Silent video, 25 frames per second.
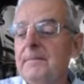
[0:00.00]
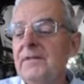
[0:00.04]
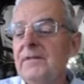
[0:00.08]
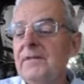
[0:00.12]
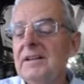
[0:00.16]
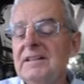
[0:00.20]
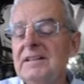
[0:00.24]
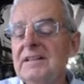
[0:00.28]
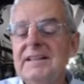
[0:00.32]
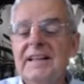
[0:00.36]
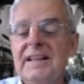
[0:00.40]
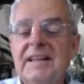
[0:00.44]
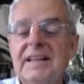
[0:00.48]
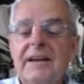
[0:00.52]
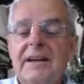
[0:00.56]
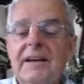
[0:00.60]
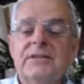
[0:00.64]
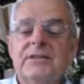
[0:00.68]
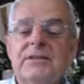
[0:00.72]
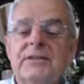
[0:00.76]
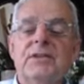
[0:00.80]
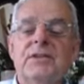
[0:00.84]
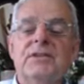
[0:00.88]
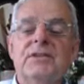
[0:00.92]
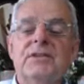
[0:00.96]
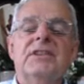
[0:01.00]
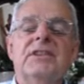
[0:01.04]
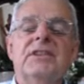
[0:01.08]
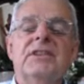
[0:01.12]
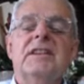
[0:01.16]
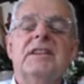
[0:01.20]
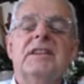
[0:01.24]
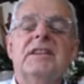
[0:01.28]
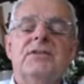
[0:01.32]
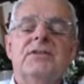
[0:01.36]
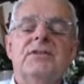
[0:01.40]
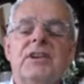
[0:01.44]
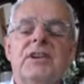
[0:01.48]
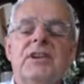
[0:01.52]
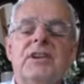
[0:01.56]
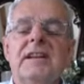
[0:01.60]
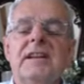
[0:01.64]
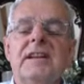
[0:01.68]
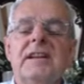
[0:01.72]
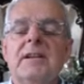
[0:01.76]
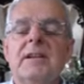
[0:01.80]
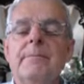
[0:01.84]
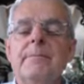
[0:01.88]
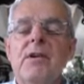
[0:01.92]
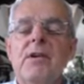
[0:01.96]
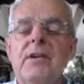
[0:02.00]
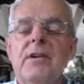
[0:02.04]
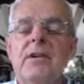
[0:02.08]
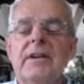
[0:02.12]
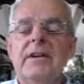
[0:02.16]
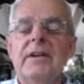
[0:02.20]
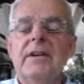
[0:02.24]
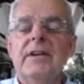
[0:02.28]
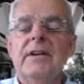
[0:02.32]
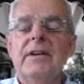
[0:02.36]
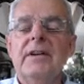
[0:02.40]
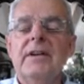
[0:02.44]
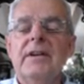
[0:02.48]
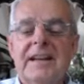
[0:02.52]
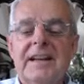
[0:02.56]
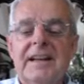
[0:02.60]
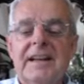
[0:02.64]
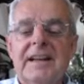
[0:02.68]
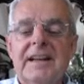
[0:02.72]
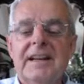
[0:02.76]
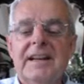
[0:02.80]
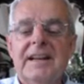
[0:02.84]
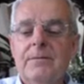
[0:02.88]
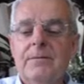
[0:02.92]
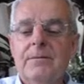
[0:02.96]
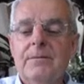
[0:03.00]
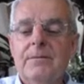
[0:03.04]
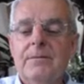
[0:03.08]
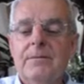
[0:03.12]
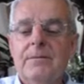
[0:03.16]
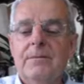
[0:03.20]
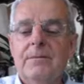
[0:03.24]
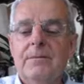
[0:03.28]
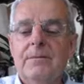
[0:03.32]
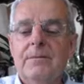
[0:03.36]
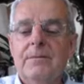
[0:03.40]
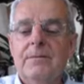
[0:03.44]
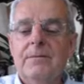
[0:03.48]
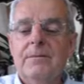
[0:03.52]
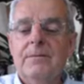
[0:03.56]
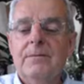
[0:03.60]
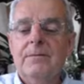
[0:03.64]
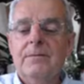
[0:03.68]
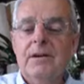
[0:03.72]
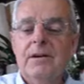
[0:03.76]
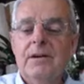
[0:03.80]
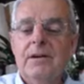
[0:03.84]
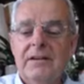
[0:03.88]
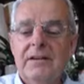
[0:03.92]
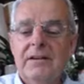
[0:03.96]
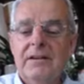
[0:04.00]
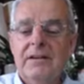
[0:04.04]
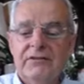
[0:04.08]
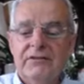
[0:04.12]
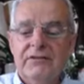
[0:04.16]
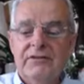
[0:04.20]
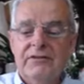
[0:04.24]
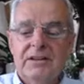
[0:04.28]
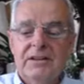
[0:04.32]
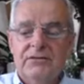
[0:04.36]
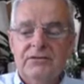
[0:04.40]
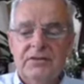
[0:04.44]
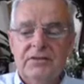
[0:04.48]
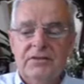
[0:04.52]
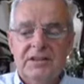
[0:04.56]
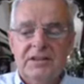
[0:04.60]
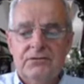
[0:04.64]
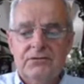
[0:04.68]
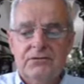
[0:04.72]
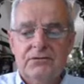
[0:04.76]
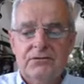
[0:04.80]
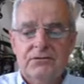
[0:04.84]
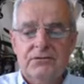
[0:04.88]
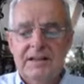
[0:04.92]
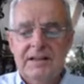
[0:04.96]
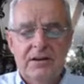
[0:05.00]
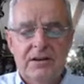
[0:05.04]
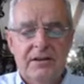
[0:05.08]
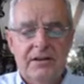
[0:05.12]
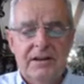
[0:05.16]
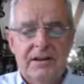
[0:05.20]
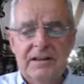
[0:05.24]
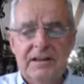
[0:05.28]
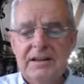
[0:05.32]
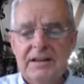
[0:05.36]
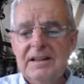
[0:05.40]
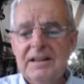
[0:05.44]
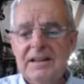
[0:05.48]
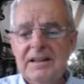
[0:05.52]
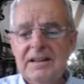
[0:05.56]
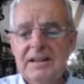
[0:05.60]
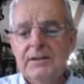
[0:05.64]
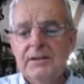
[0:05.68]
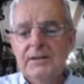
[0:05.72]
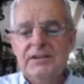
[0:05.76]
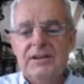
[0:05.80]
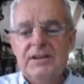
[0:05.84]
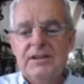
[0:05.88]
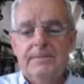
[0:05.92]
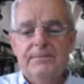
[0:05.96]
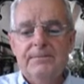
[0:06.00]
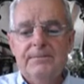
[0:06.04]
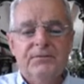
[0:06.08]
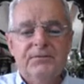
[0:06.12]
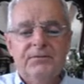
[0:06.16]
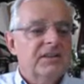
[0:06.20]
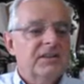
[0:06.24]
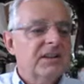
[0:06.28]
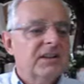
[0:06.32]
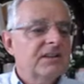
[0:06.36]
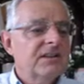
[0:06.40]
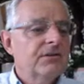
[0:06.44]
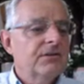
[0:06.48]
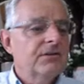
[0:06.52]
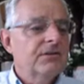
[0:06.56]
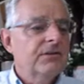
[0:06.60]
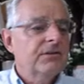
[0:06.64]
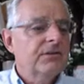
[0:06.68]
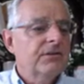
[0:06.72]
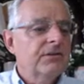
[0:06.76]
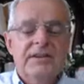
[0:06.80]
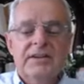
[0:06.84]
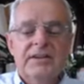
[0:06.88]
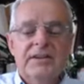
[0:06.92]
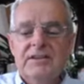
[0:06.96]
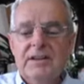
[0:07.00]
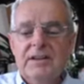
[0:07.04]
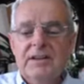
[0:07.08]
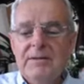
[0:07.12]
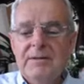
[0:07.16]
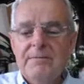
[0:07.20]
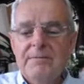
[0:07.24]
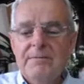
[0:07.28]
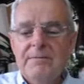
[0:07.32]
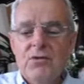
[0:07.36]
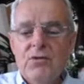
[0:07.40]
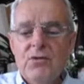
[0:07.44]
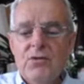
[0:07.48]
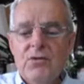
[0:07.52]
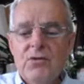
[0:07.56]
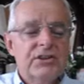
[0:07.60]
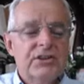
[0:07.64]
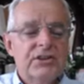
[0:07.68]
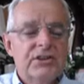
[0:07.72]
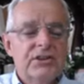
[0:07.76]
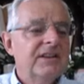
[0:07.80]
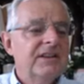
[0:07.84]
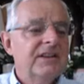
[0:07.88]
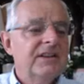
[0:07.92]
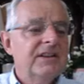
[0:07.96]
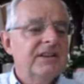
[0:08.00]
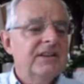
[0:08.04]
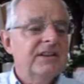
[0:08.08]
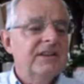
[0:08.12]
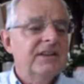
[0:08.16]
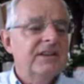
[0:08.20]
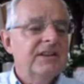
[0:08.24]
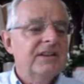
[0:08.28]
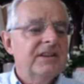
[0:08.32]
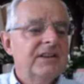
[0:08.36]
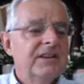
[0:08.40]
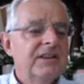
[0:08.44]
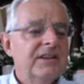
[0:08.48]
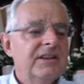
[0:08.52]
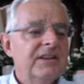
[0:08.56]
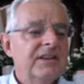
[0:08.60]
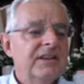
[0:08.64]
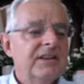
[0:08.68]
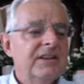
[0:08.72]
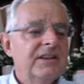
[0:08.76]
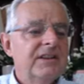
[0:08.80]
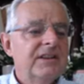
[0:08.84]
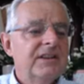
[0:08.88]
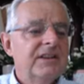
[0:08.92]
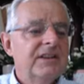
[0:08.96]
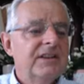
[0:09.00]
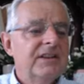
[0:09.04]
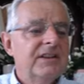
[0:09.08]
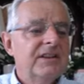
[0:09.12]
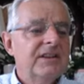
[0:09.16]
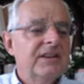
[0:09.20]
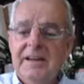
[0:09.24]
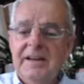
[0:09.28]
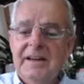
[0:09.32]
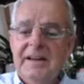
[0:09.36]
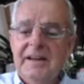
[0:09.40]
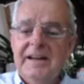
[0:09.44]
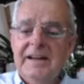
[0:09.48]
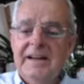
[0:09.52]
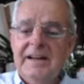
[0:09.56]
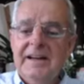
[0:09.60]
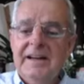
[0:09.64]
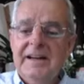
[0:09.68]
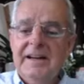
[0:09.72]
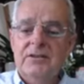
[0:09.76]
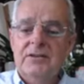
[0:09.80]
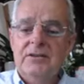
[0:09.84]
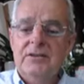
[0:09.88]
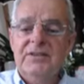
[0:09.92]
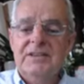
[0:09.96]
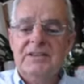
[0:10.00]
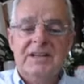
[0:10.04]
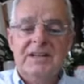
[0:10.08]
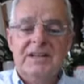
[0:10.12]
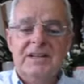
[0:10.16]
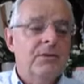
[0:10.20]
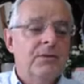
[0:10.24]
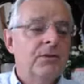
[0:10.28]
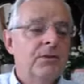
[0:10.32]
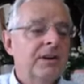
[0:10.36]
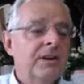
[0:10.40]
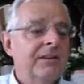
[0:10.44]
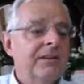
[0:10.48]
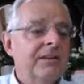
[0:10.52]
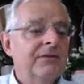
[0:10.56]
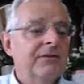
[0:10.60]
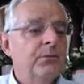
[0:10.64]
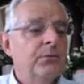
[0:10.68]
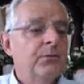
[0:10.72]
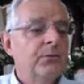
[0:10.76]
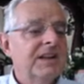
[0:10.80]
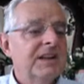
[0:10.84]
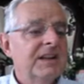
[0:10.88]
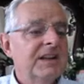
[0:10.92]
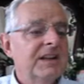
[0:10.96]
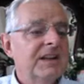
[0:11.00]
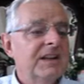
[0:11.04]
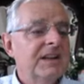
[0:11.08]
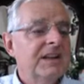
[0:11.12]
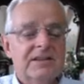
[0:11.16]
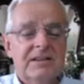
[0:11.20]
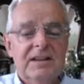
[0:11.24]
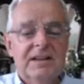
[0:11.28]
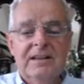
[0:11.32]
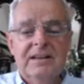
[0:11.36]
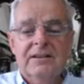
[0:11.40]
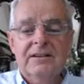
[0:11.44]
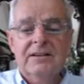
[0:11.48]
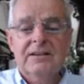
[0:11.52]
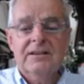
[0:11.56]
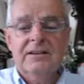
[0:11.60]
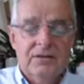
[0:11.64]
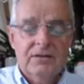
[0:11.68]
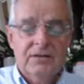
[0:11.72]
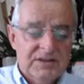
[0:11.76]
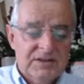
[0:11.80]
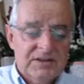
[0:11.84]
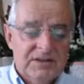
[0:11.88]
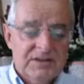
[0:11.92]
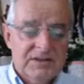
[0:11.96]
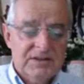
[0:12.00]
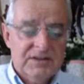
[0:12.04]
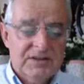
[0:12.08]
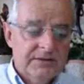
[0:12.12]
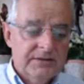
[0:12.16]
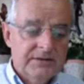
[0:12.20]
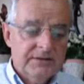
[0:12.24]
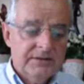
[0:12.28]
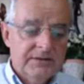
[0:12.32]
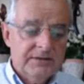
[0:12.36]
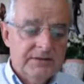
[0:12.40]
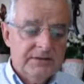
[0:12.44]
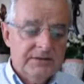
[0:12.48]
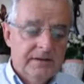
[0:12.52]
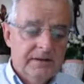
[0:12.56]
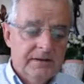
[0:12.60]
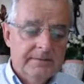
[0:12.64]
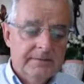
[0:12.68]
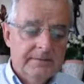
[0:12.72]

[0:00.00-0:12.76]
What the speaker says: said afterwards that they've changed their mind and next time would be going for an interest rate hike. So this looks like there's going to be more strength in the pound, and obviously we're looking for weakness in the New Zealand dollar.